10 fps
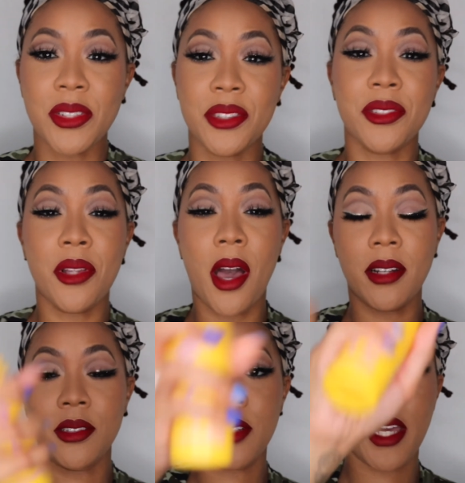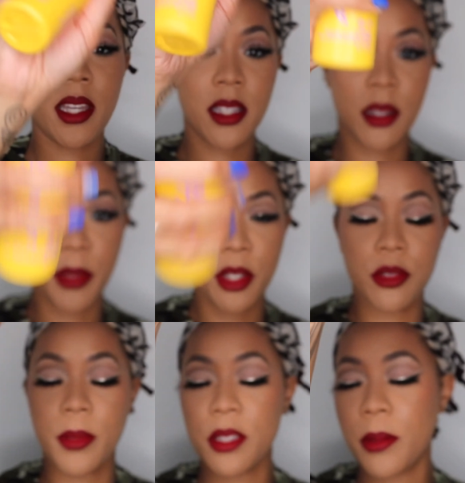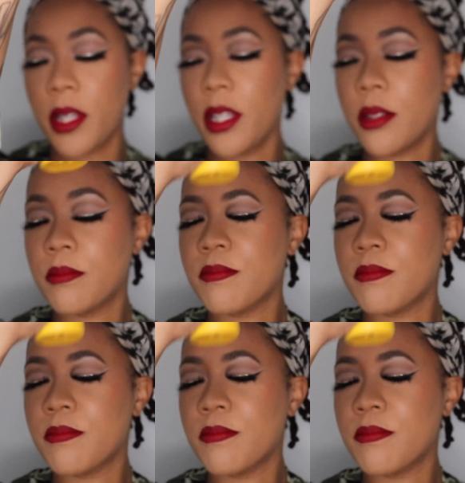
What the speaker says: It's a lot. Okay, and I'm gonna use my spray here.